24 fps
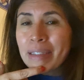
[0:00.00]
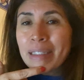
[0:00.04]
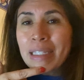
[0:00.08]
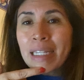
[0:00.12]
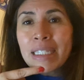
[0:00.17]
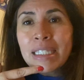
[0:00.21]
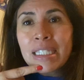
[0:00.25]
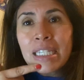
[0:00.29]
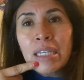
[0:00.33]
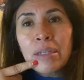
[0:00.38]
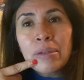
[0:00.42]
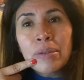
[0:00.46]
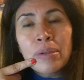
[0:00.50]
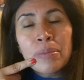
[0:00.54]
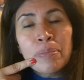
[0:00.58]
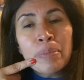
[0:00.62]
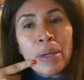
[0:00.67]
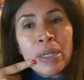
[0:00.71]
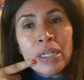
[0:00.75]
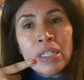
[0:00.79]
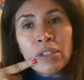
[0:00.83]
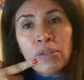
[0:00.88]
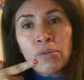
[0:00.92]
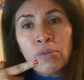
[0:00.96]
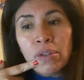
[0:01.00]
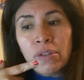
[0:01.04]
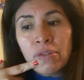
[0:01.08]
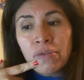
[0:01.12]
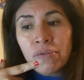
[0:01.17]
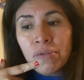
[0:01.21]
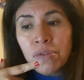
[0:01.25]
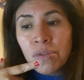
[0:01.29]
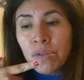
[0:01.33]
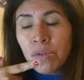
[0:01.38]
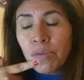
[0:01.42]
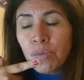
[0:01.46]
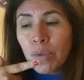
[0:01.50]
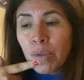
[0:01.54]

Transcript: Sometimes we punish with food,